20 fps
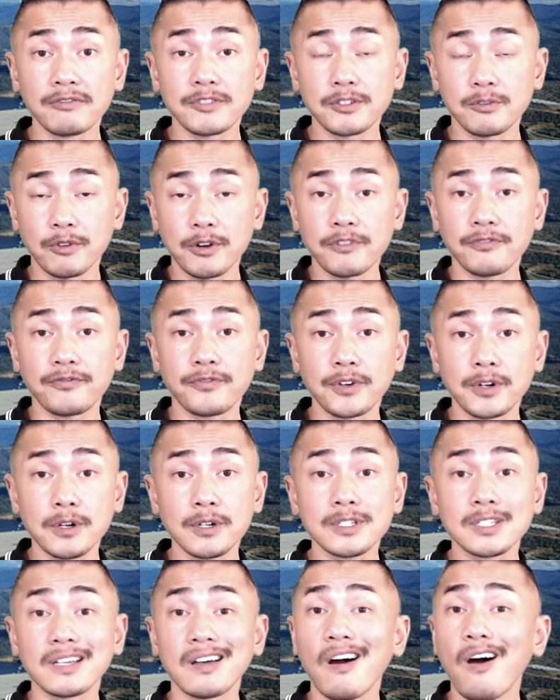to refer
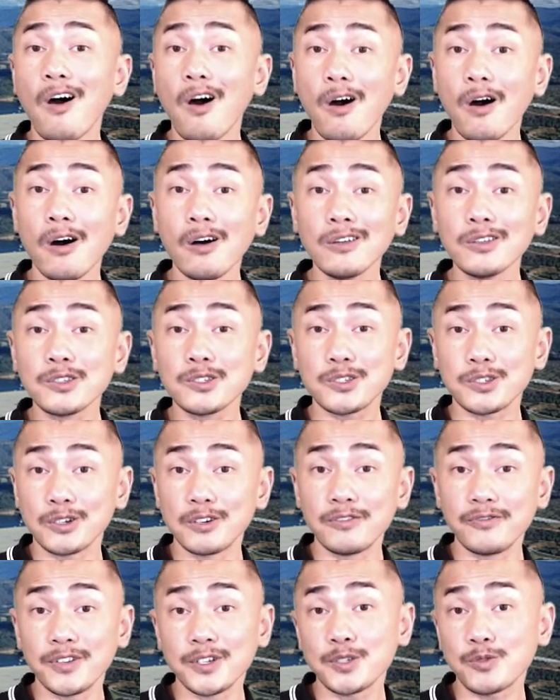to all
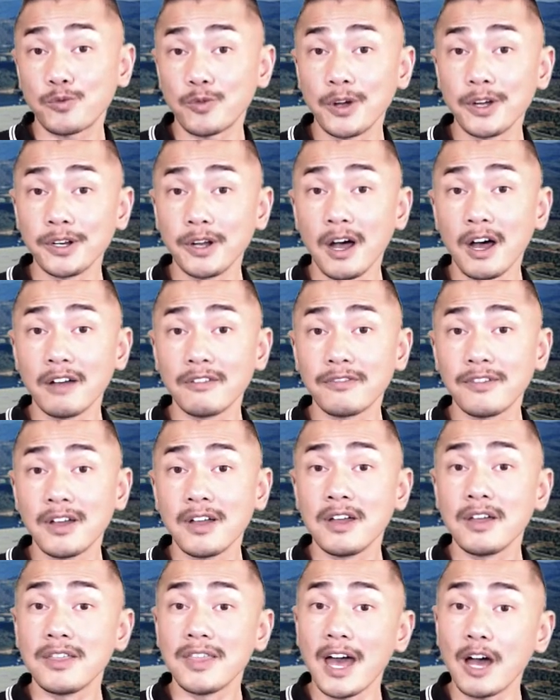surface runoff
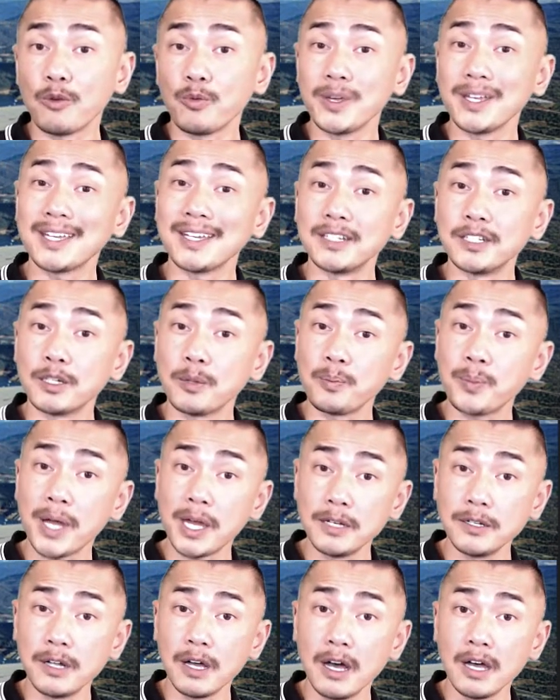that we can
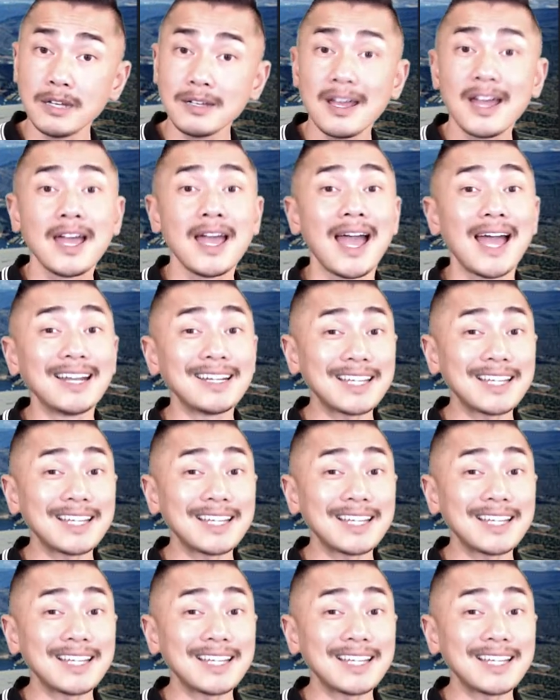depend on and